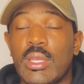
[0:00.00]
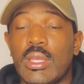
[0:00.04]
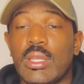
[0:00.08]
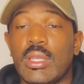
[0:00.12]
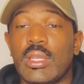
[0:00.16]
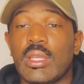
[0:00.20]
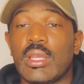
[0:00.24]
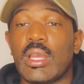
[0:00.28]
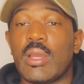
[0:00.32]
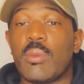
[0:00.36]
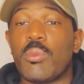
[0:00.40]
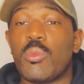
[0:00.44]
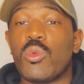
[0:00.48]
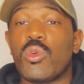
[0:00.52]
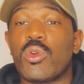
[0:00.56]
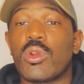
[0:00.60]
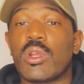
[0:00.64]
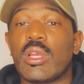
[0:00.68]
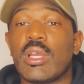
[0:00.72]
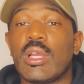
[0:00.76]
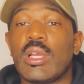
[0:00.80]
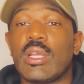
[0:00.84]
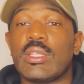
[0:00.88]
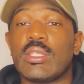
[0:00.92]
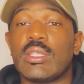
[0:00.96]
I got more
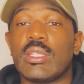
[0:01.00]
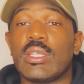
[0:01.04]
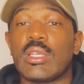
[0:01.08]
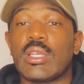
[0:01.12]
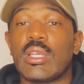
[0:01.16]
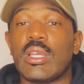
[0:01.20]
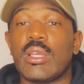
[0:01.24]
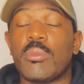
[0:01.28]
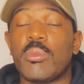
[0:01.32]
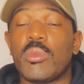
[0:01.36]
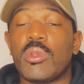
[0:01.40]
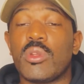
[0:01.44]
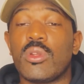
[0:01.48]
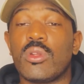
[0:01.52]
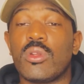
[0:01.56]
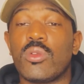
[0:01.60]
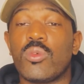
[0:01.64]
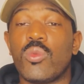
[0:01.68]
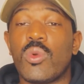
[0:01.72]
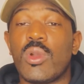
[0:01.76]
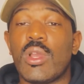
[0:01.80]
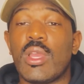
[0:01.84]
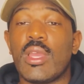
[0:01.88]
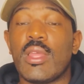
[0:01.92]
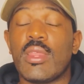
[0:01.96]
content coming on the
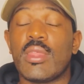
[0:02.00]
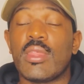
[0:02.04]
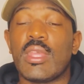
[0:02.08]
way.